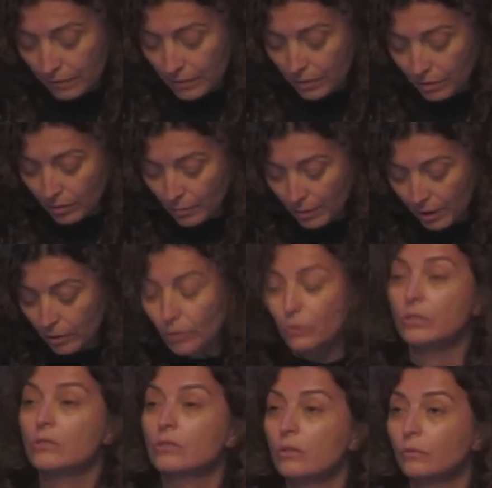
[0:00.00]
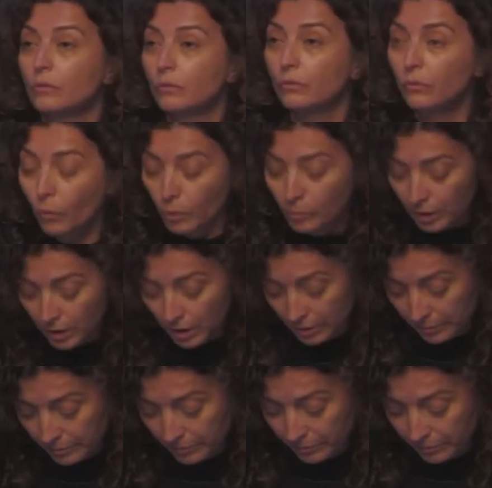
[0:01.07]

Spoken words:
physiognomic notions of deformity.